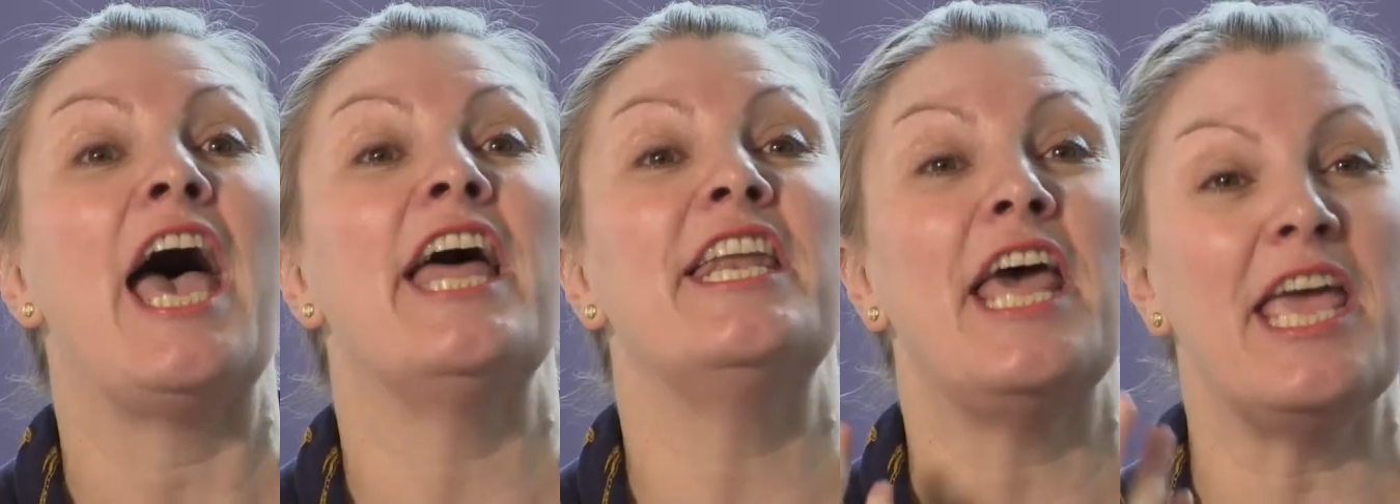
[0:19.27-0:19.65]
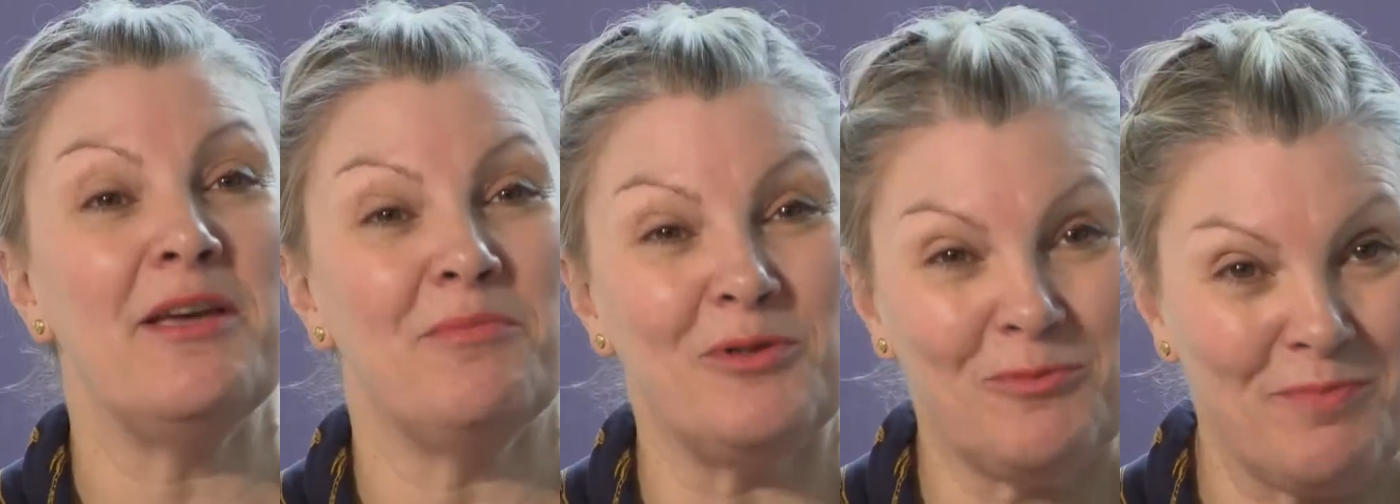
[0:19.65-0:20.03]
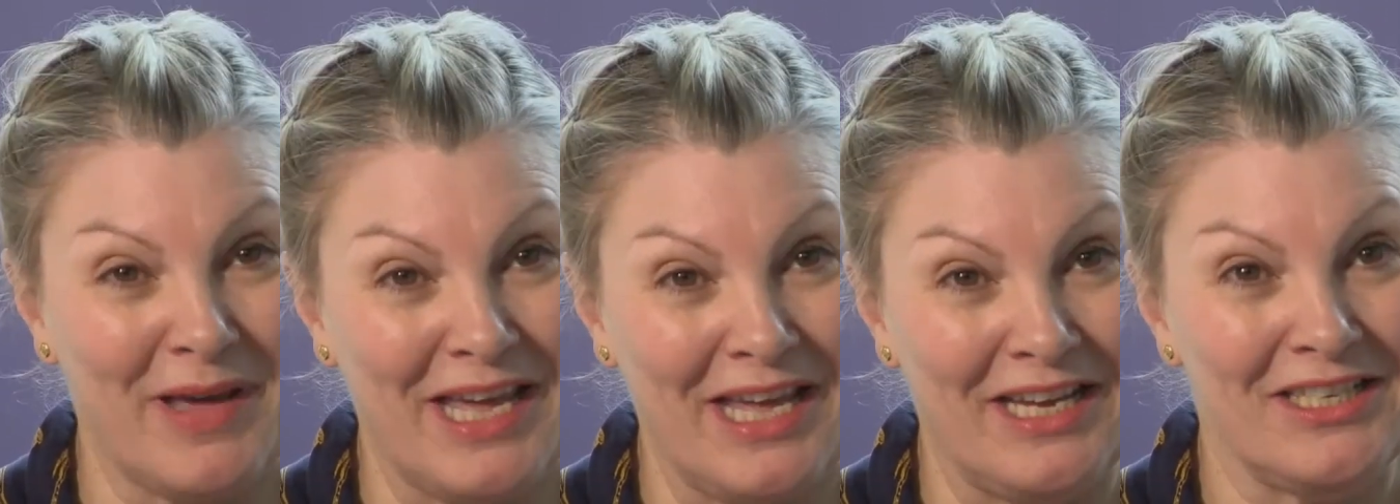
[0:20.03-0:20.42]
enabled
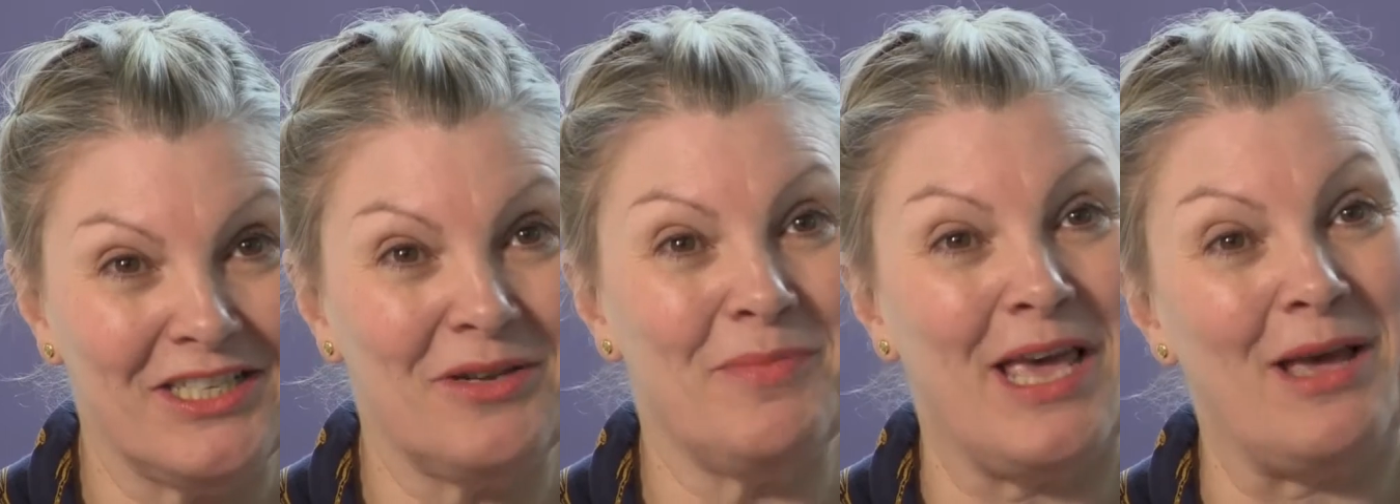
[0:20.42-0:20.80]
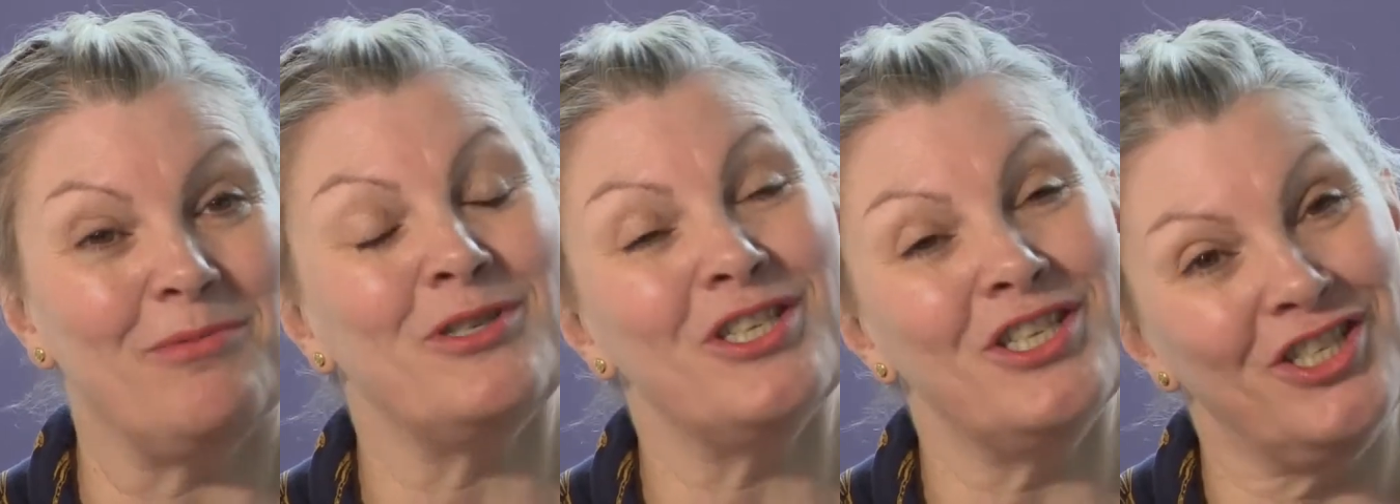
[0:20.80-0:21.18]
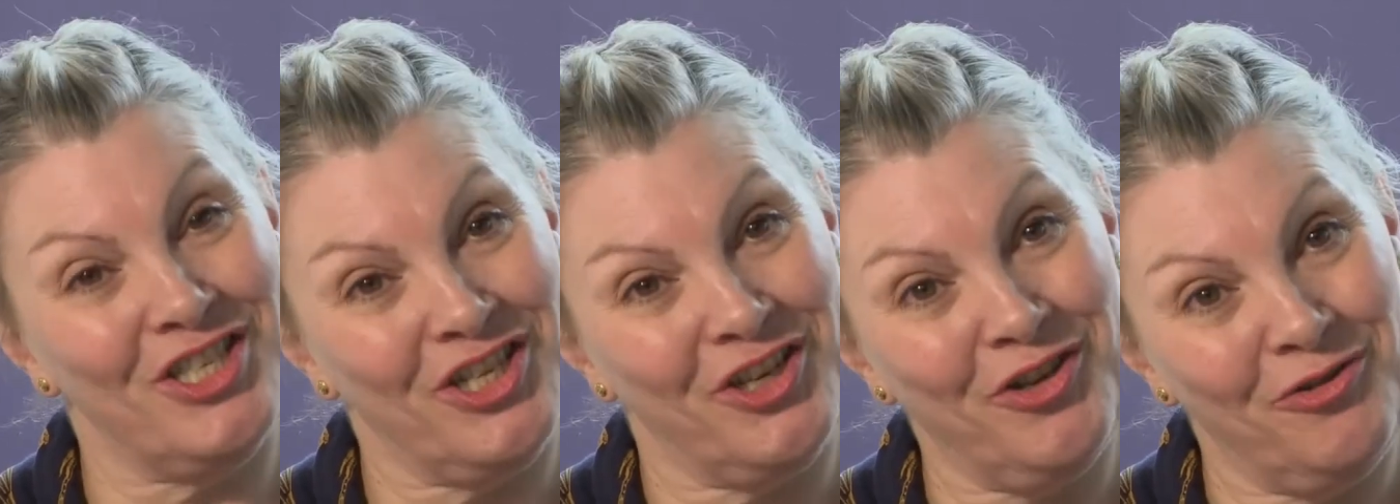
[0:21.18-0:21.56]
me to be able to
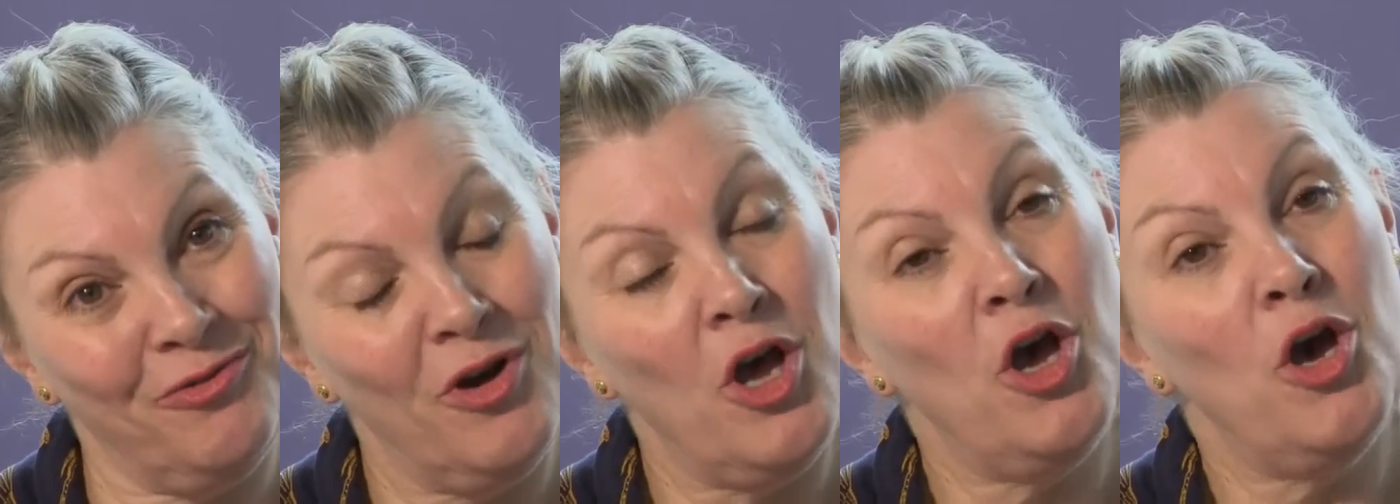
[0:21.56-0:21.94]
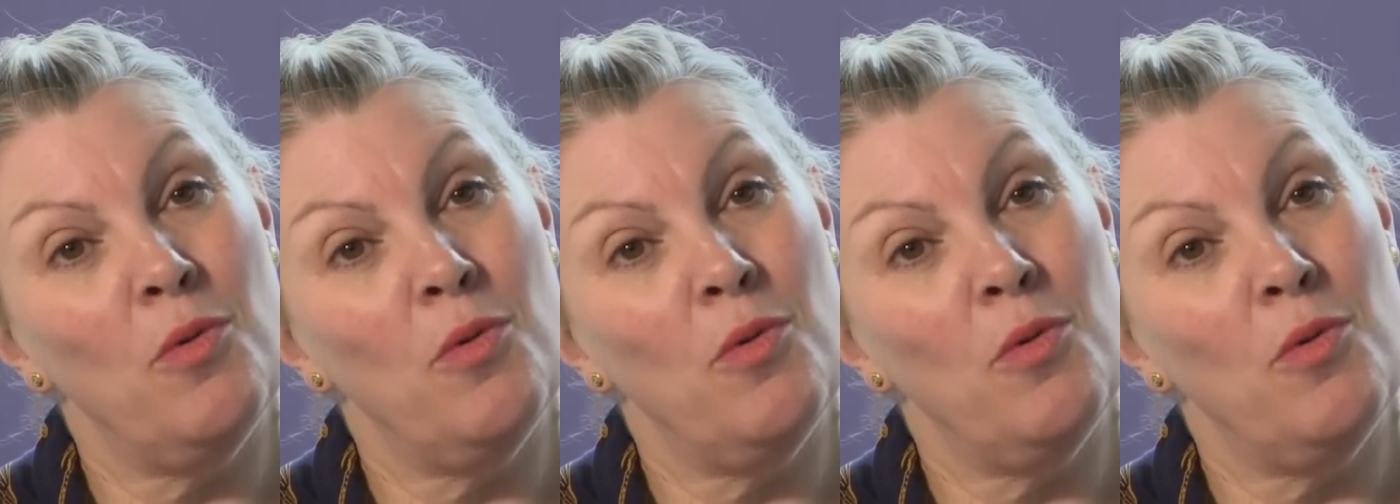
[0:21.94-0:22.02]
do